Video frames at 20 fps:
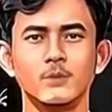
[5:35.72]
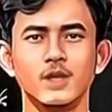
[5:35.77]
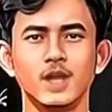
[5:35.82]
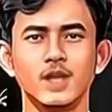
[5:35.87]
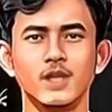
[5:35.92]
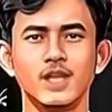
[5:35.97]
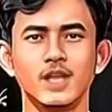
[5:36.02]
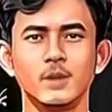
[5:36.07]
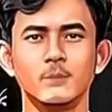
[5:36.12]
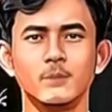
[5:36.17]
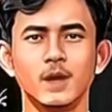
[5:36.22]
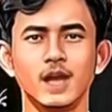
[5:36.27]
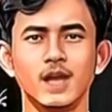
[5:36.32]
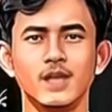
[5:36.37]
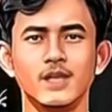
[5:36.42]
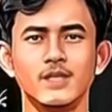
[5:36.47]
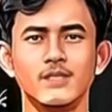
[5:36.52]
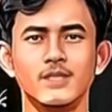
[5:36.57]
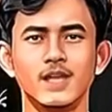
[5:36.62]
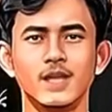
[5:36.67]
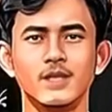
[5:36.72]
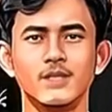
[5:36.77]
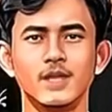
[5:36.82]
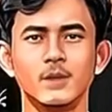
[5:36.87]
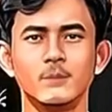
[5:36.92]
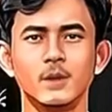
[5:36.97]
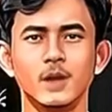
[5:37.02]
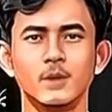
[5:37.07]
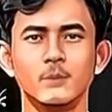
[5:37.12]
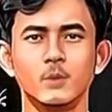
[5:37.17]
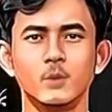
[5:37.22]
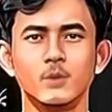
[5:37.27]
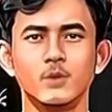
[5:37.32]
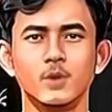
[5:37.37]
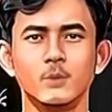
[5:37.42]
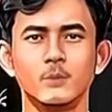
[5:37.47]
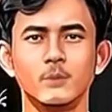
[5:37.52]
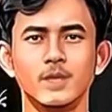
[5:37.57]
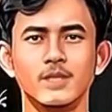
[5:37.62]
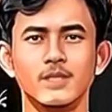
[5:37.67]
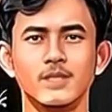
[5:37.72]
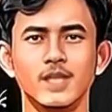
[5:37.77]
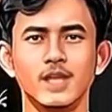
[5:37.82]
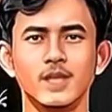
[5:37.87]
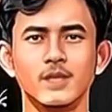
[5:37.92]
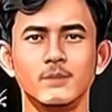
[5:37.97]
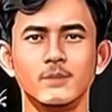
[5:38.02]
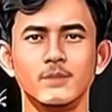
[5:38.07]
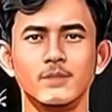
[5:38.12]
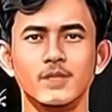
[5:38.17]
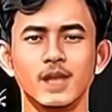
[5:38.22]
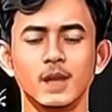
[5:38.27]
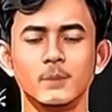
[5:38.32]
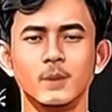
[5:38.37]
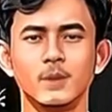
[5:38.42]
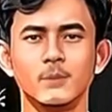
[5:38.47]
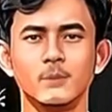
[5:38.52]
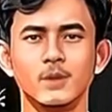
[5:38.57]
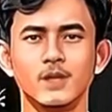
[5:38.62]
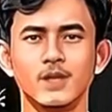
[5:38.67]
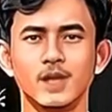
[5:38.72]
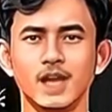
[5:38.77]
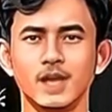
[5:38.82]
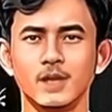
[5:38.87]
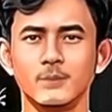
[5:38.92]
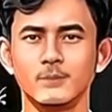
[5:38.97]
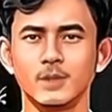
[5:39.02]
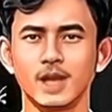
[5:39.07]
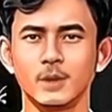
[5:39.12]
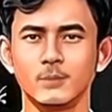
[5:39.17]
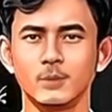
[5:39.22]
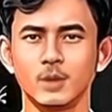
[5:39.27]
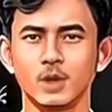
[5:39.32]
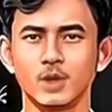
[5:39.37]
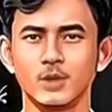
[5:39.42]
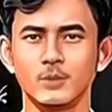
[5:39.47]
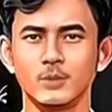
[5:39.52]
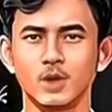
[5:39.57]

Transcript: Here are some specific objectives of these two types of audits.